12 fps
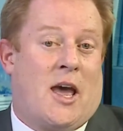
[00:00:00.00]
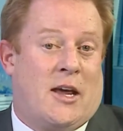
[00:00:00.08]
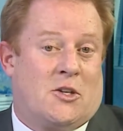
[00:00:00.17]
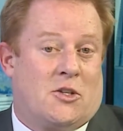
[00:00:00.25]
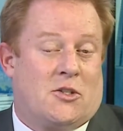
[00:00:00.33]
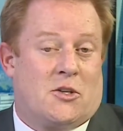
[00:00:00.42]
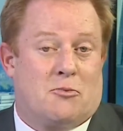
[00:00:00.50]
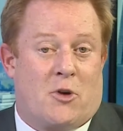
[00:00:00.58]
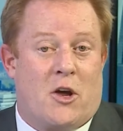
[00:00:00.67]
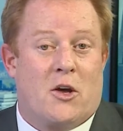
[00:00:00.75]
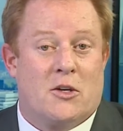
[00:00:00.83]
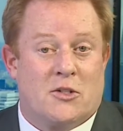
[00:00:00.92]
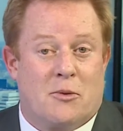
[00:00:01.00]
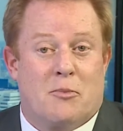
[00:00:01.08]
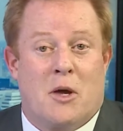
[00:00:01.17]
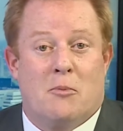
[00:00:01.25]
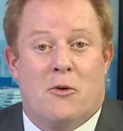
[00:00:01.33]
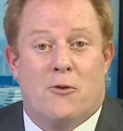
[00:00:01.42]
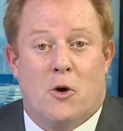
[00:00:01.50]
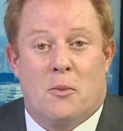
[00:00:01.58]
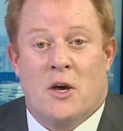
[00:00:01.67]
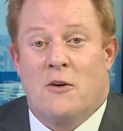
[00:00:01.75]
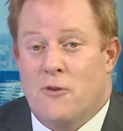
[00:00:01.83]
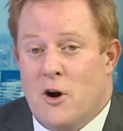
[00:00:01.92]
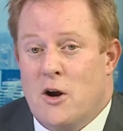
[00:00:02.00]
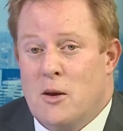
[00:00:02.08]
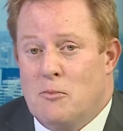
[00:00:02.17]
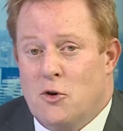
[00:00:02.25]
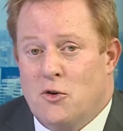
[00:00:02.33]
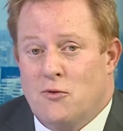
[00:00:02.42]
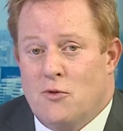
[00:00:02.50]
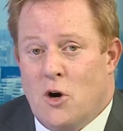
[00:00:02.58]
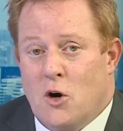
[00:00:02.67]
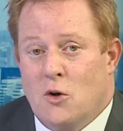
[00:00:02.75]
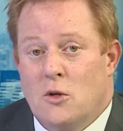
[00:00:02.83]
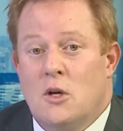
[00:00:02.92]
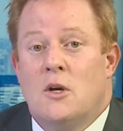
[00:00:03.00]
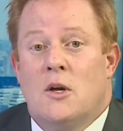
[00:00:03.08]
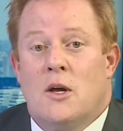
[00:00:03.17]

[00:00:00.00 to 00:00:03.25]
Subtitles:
agents and brokers have been performing a very important role